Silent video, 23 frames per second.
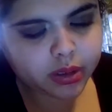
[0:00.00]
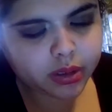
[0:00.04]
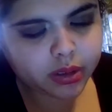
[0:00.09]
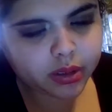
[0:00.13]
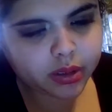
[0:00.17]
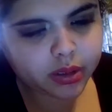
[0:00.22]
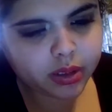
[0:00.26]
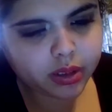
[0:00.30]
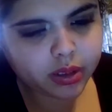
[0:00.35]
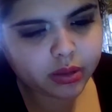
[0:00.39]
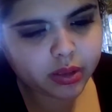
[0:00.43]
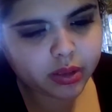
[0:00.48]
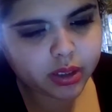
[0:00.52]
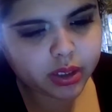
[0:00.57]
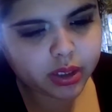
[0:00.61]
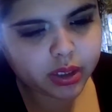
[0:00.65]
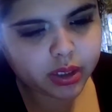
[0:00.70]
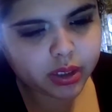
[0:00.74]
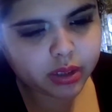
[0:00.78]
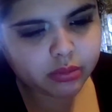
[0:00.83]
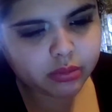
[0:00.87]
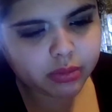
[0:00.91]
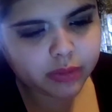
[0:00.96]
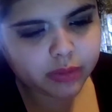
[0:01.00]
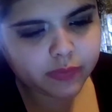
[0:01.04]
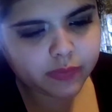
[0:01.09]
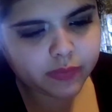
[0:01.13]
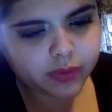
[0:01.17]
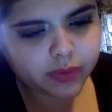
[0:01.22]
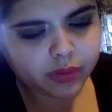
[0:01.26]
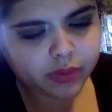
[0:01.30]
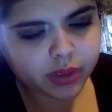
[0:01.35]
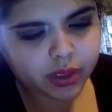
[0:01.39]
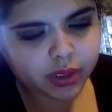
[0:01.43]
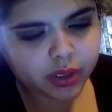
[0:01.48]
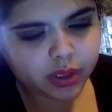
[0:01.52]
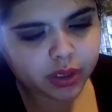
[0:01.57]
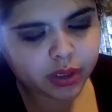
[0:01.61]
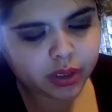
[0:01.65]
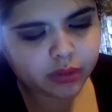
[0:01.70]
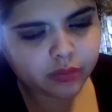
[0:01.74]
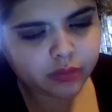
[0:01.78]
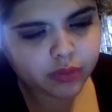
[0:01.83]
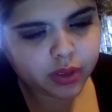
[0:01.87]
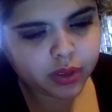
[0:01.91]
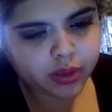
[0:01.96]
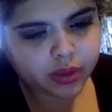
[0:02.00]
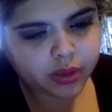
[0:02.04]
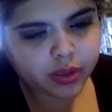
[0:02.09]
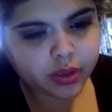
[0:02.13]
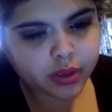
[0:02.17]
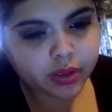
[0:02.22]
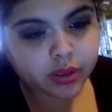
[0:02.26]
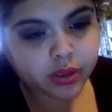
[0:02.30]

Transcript: Sorry guys, it's my phone acting weird.